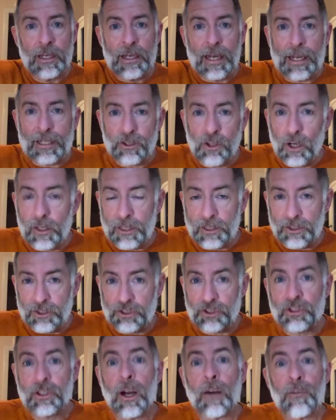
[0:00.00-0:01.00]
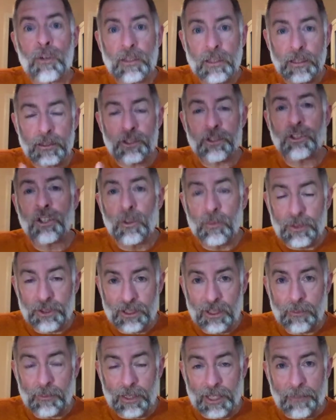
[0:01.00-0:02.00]
had gone and discovered that the tomb was
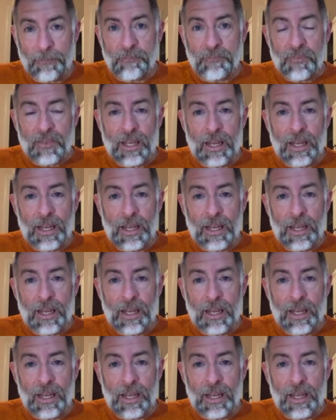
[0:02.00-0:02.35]
empty,